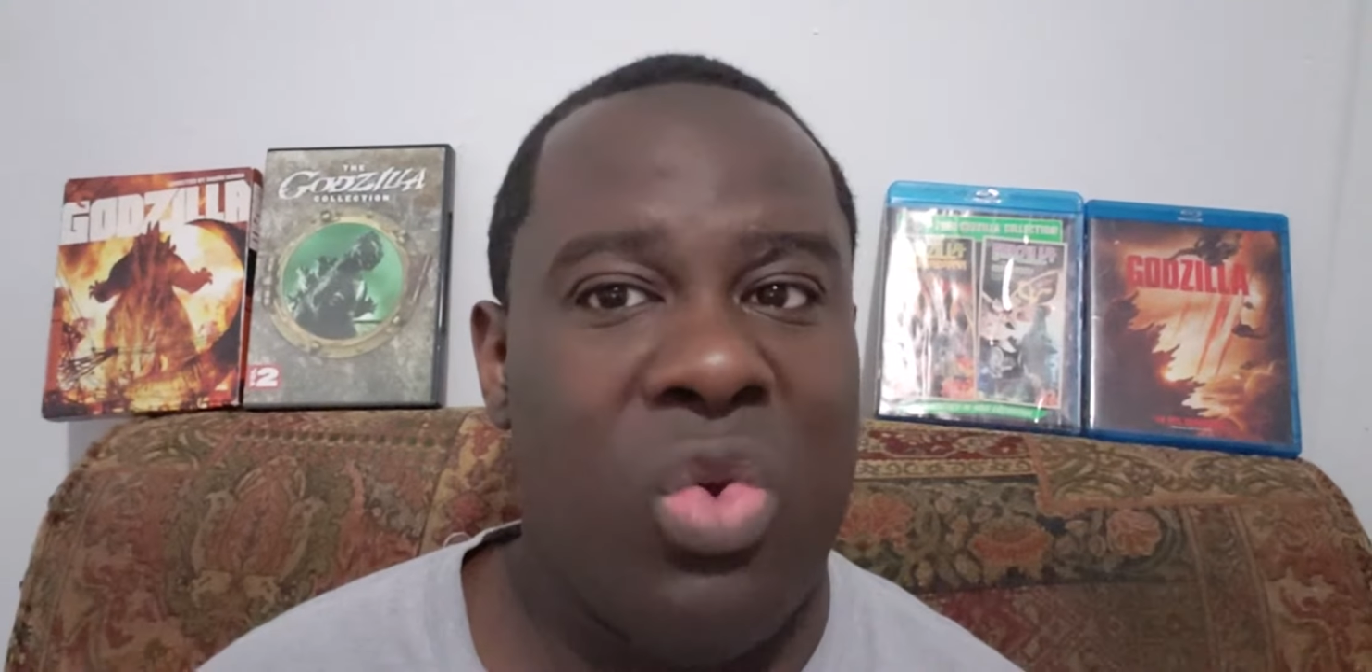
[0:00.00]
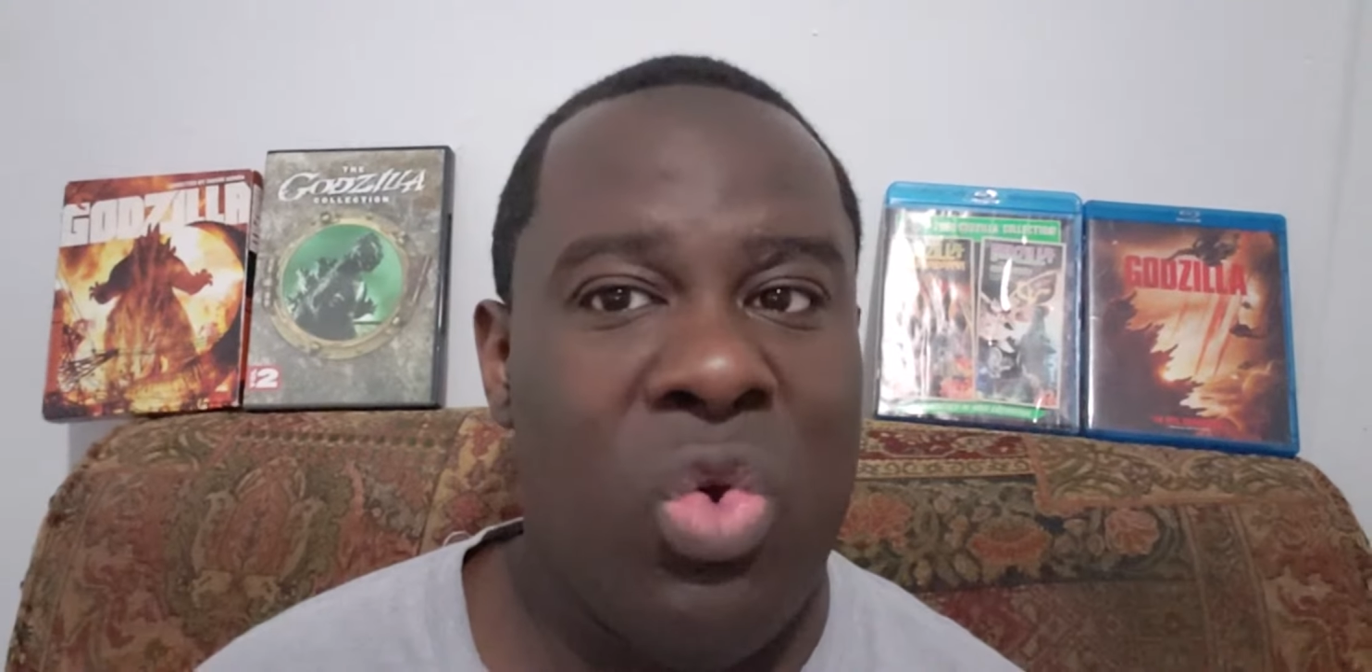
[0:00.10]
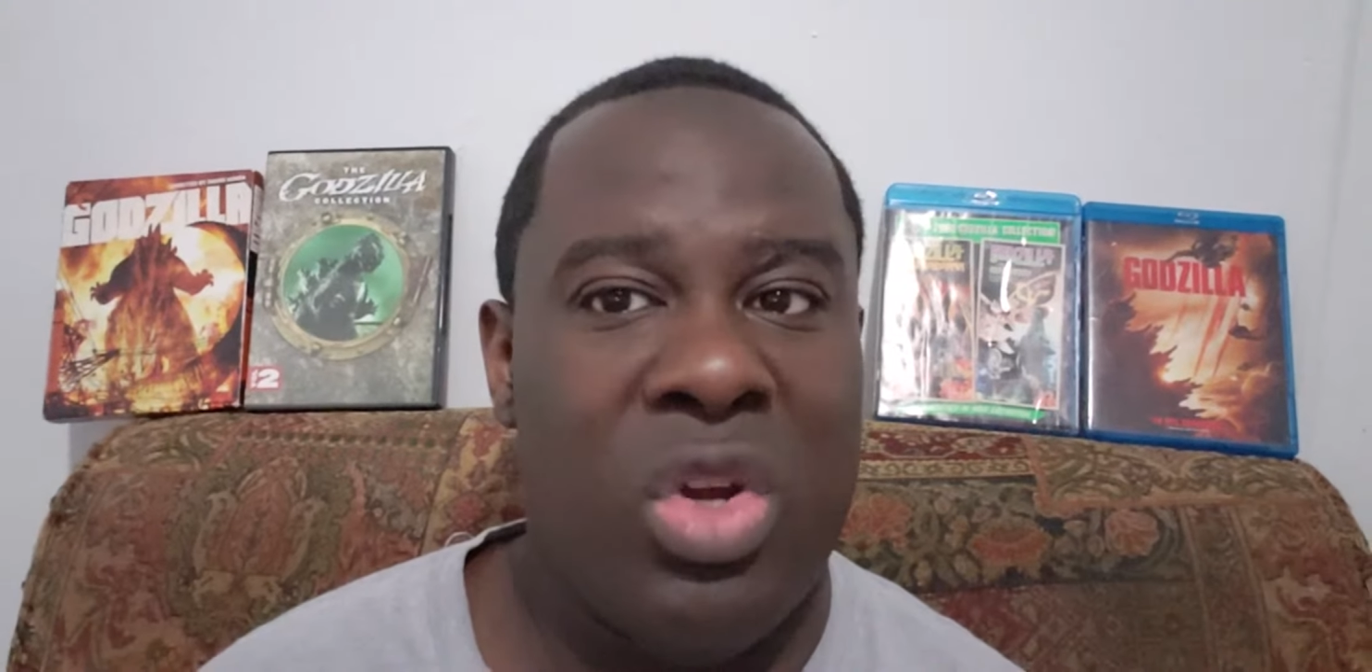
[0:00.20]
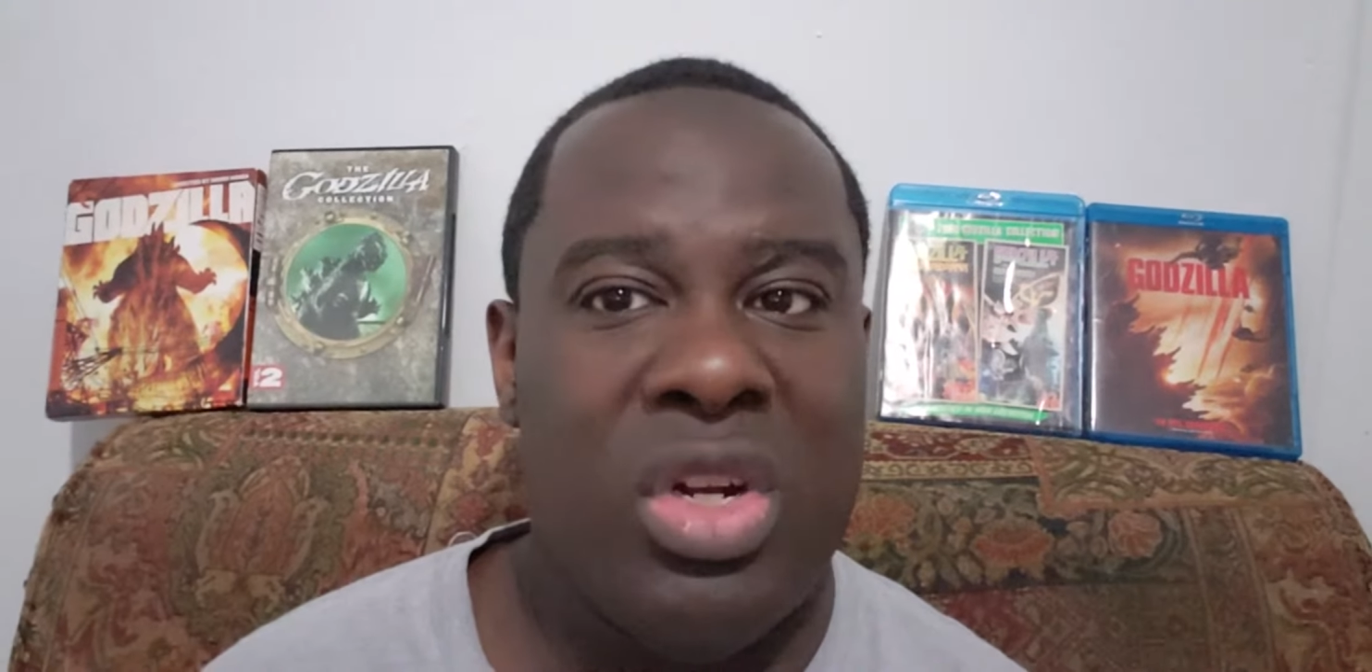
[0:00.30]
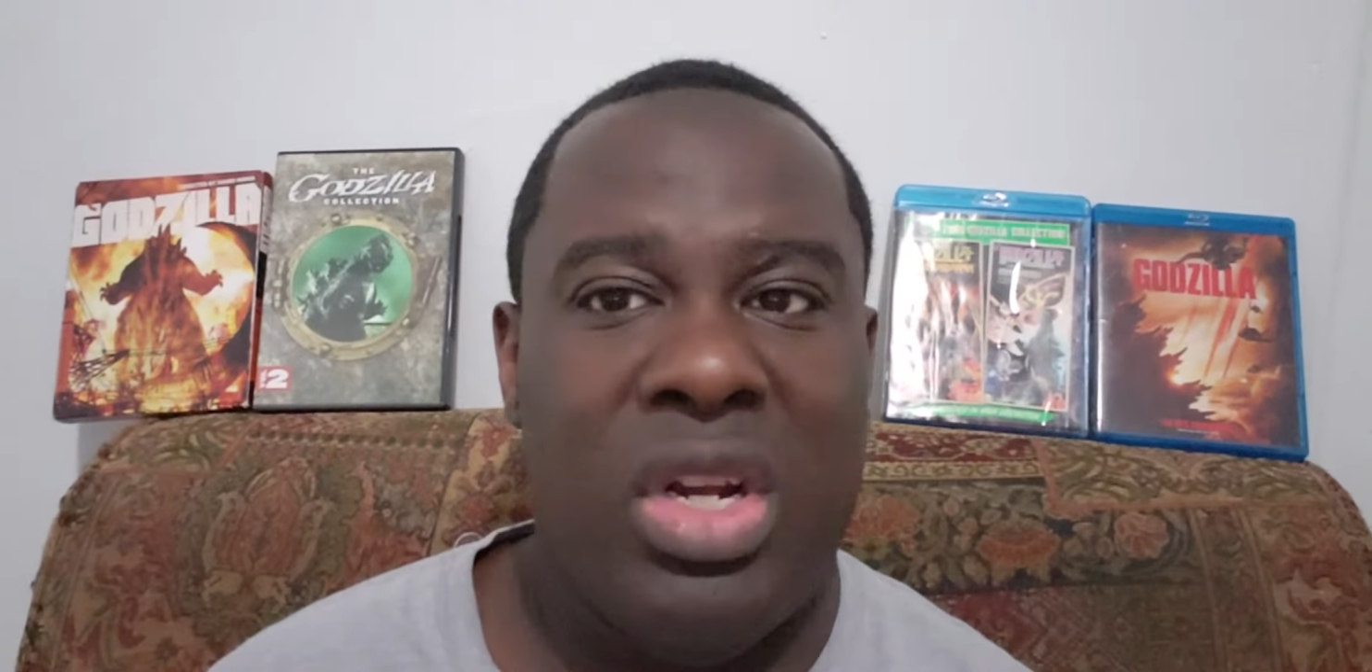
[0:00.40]
the
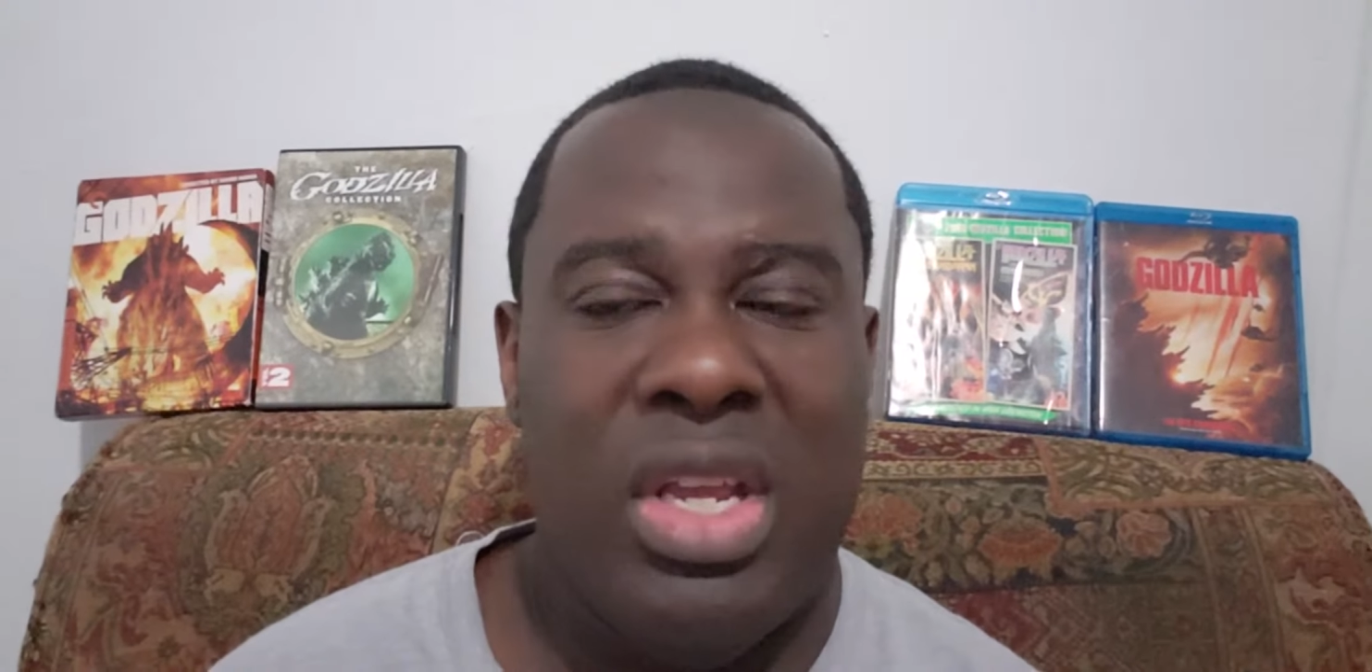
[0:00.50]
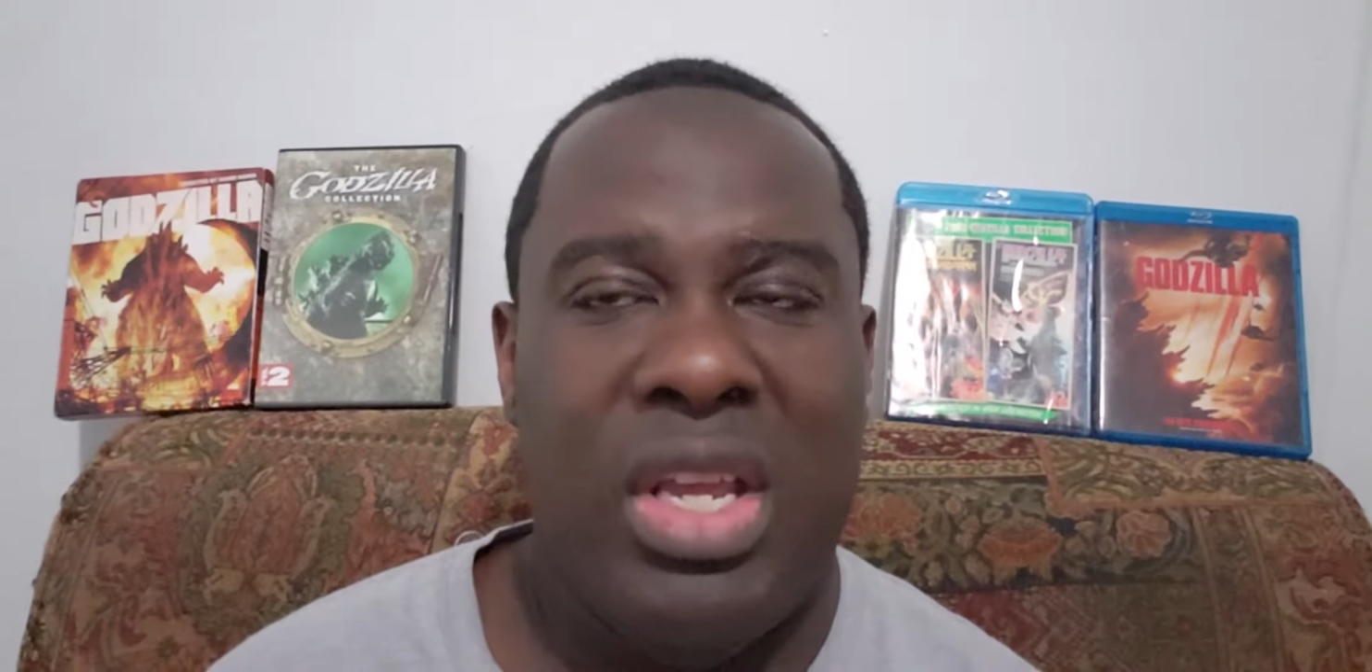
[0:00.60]
corner.